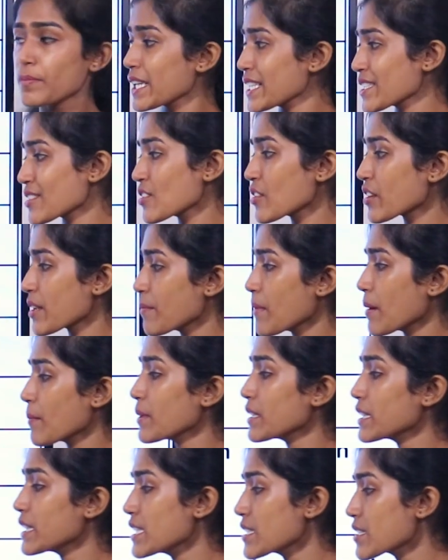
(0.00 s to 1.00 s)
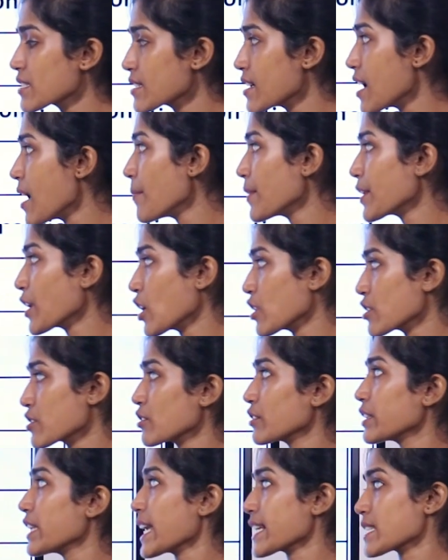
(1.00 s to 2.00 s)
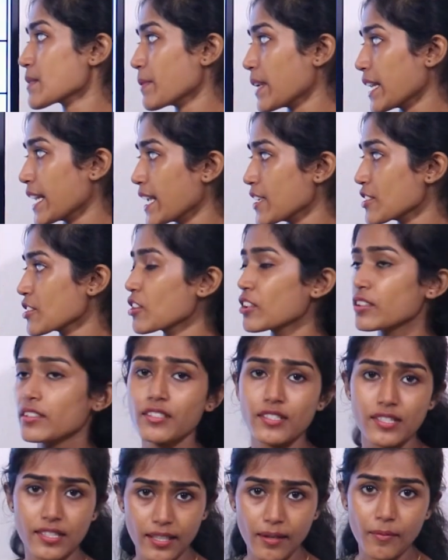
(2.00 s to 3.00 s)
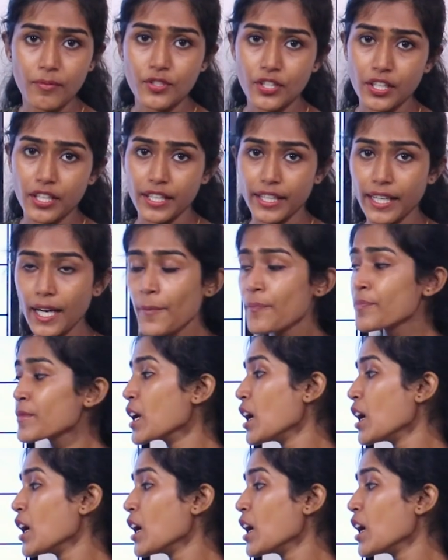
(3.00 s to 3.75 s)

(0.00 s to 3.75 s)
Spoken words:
Please do remember this term and also the explanation or the description here.